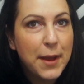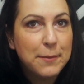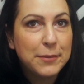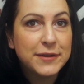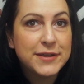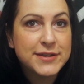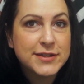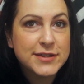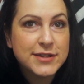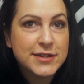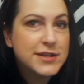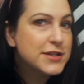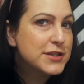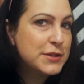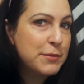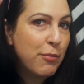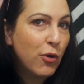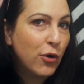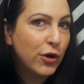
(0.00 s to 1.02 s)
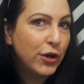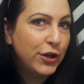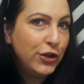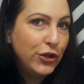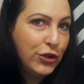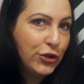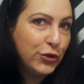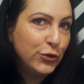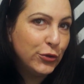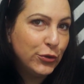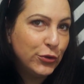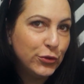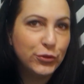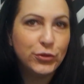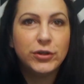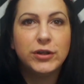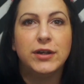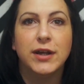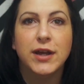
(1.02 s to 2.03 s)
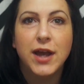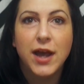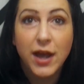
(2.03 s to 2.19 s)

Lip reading: But this is to support you.